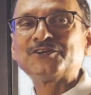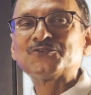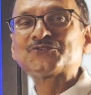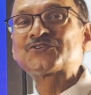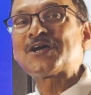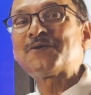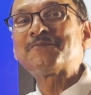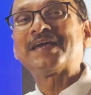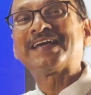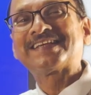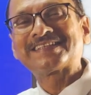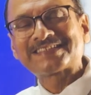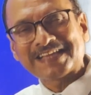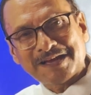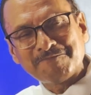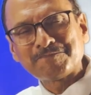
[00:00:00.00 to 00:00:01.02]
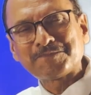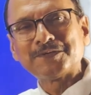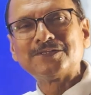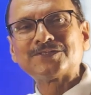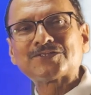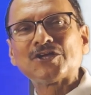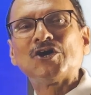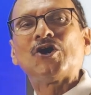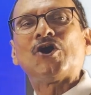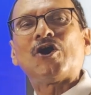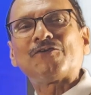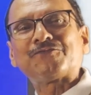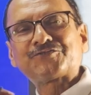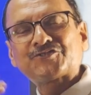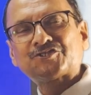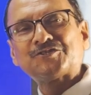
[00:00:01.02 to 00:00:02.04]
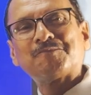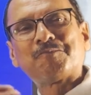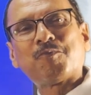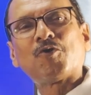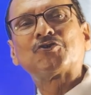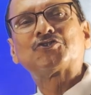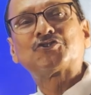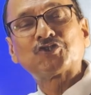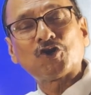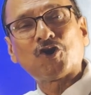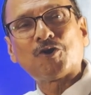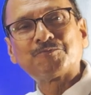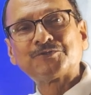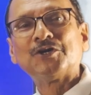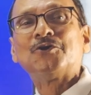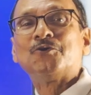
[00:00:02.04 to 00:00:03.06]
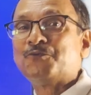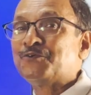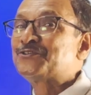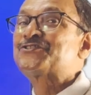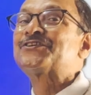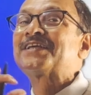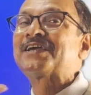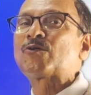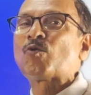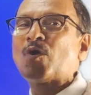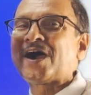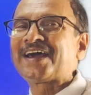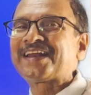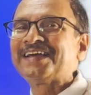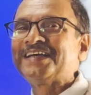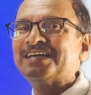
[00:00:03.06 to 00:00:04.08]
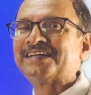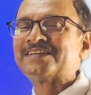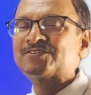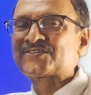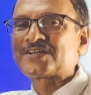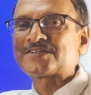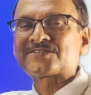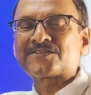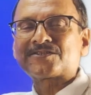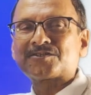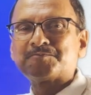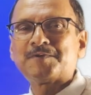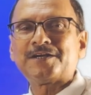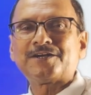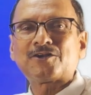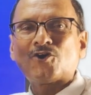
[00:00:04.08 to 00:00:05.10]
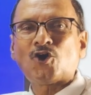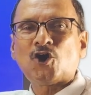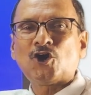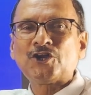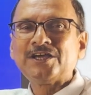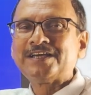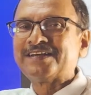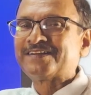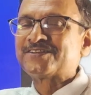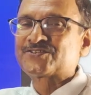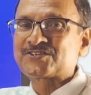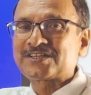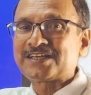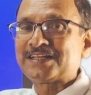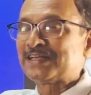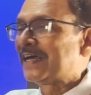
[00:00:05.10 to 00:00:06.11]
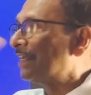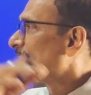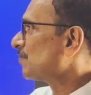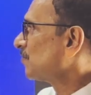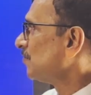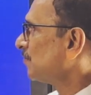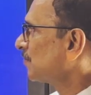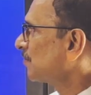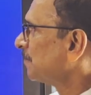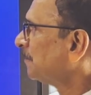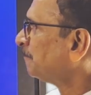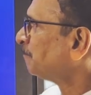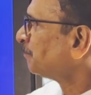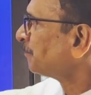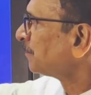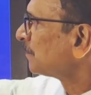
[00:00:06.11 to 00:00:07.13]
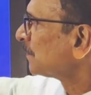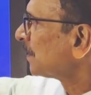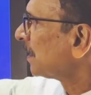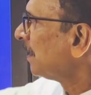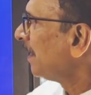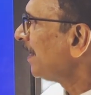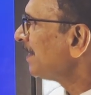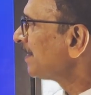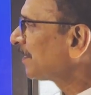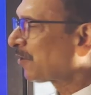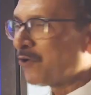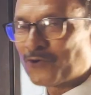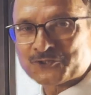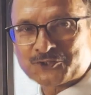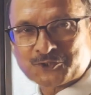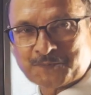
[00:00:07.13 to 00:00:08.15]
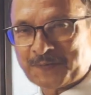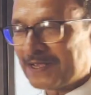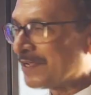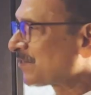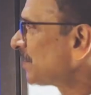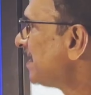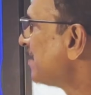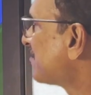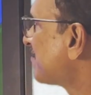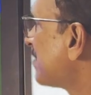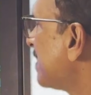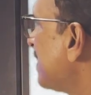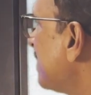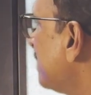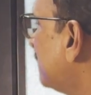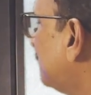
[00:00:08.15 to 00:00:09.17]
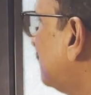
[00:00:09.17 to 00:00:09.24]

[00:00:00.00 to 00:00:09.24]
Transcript: you some examples of shipboard jobs which require risk assessment or risk analysis. Enclosed space entry,